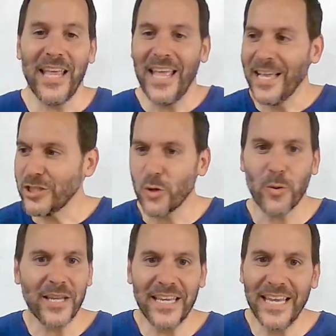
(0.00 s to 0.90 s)
And so
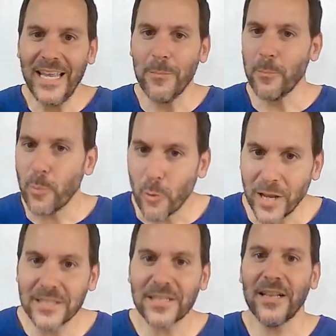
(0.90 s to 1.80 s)
again,
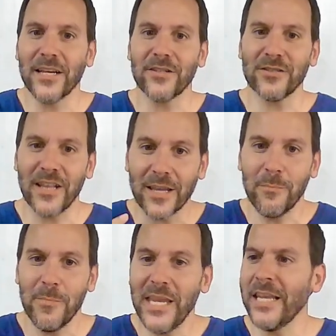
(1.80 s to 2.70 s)
brings collectors like
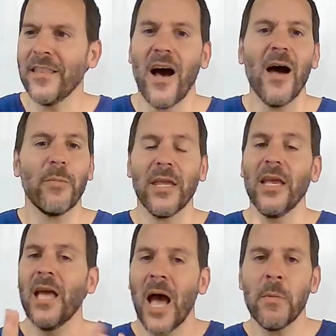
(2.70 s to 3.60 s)
me into the hobby.
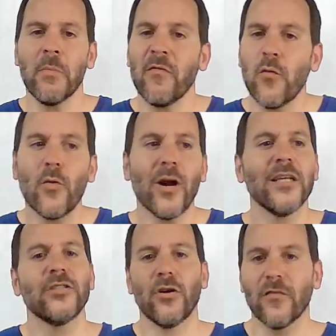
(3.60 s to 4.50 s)
I mean, before I
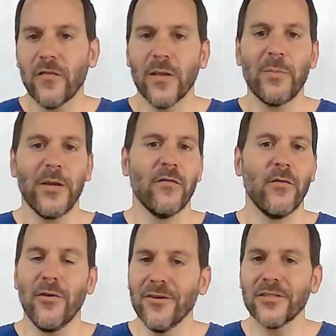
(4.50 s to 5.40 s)
started flipping a few
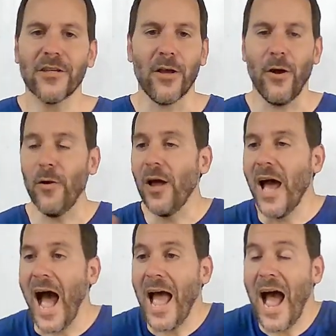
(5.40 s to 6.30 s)
years ago,
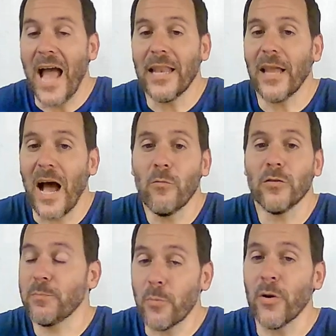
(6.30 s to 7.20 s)
I was
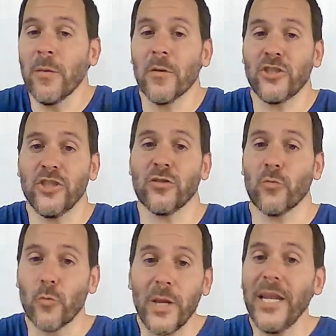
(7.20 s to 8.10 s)
pretty much just
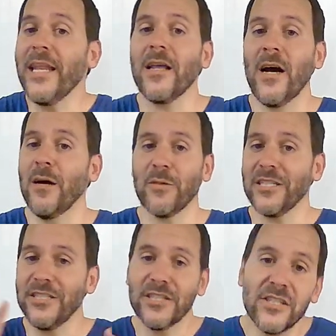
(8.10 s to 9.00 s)
reading comics
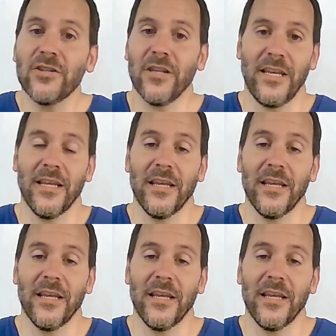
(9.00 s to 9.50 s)
digitally.